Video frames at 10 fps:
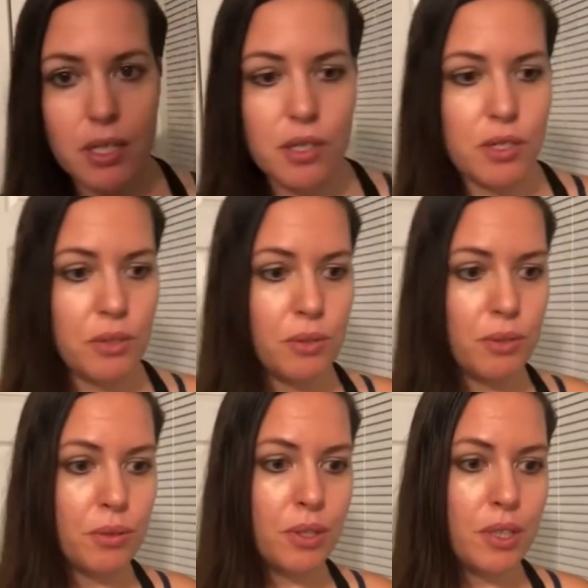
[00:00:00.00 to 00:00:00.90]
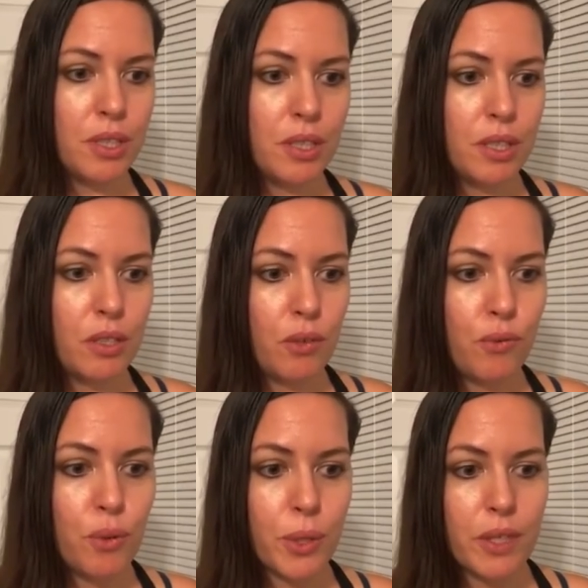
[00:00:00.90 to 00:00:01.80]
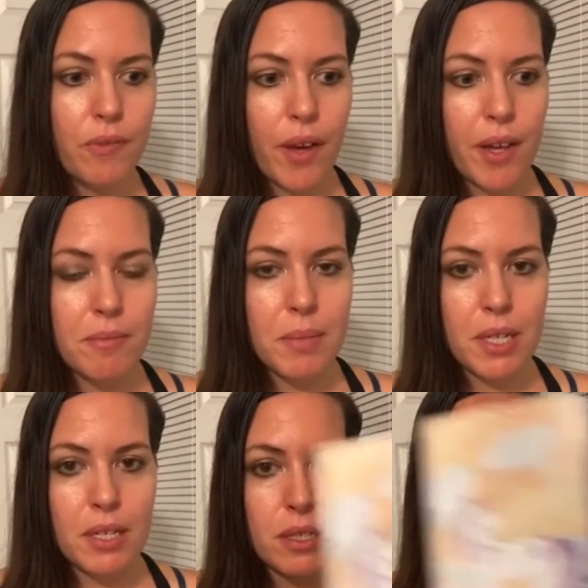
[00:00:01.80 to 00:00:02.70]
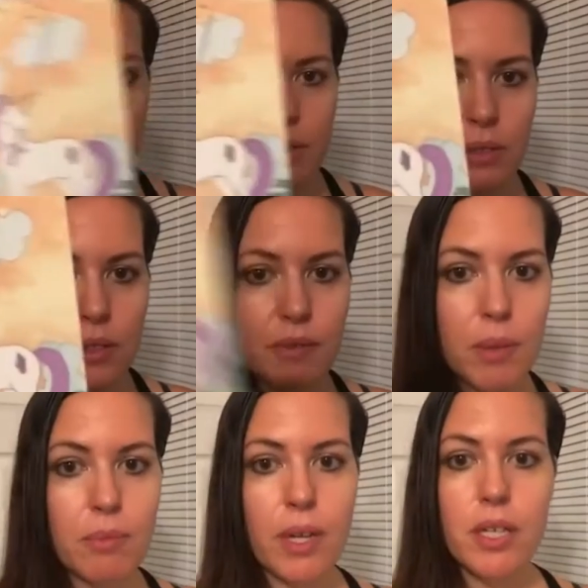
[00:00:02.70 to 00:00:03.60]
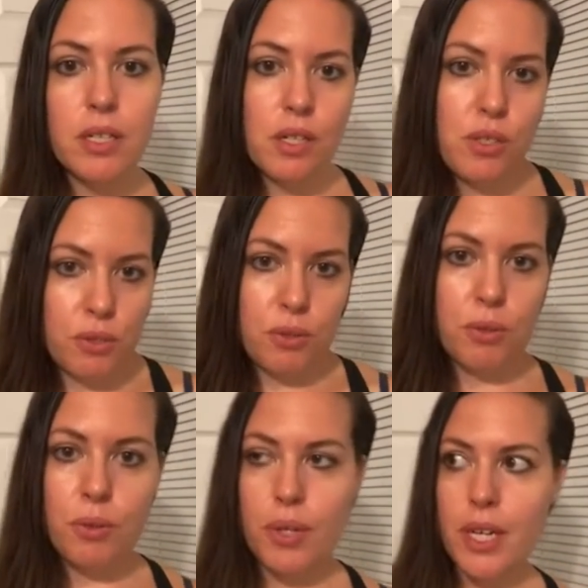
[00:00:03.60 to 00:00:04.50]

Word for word: to do, you know, forty-five minutes. I don't know if I'm ready to do